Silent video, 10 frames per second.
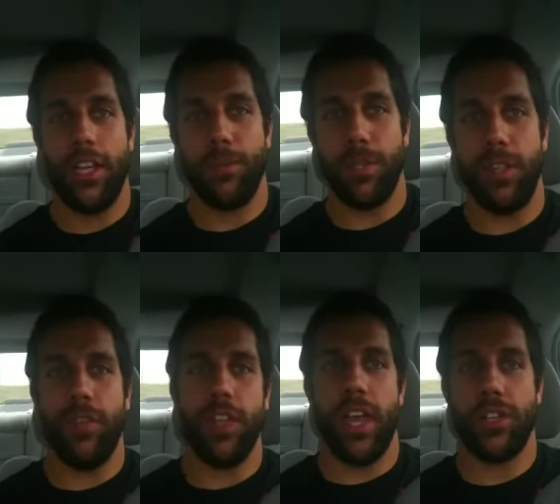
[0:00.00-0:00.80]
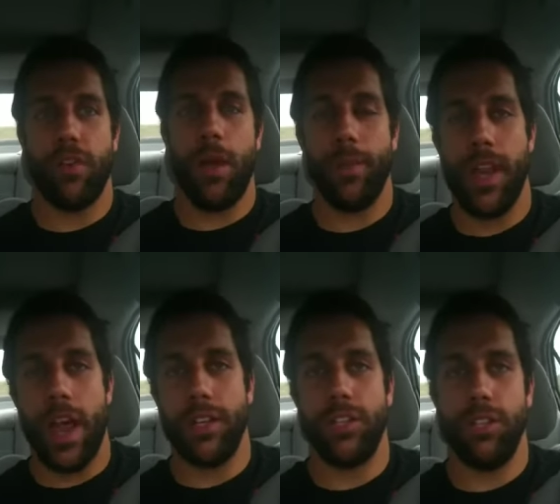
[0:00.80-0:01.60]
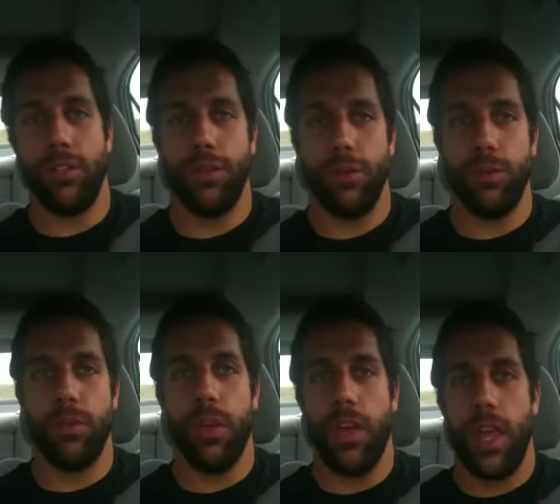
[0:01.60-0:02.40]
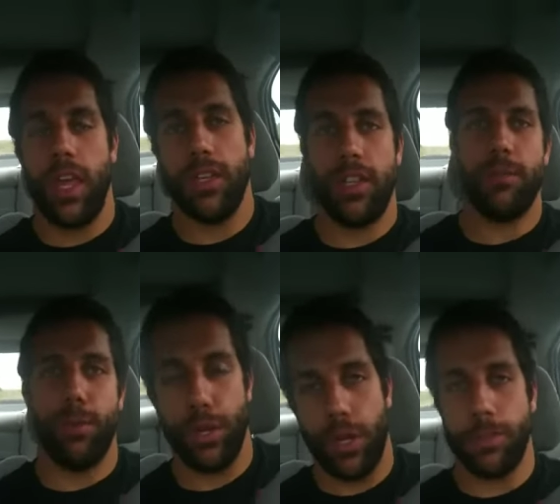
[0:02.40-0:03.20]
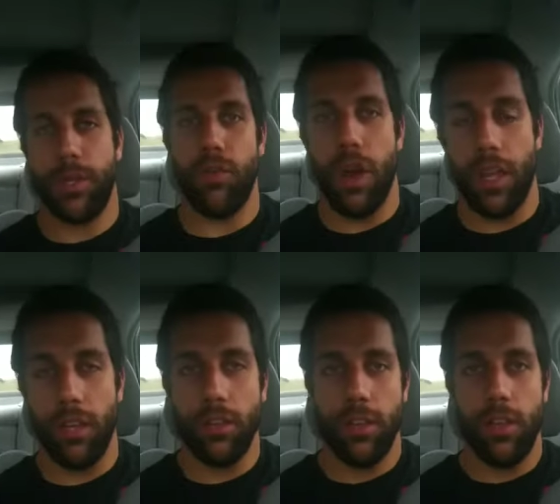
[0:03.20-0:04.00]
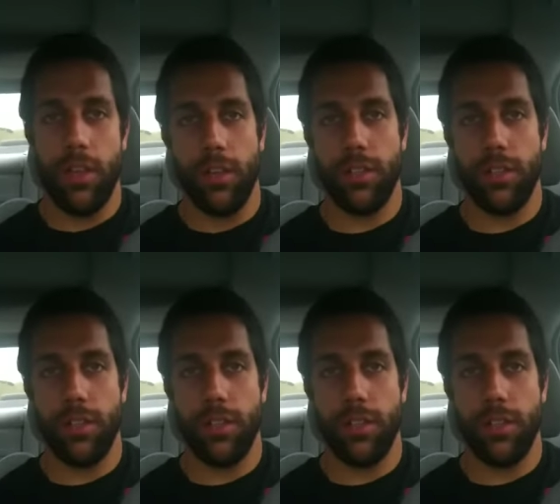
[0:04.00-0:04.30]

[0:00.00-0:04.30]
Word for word: I specifically asked Robbie not to do handstand push ups and running.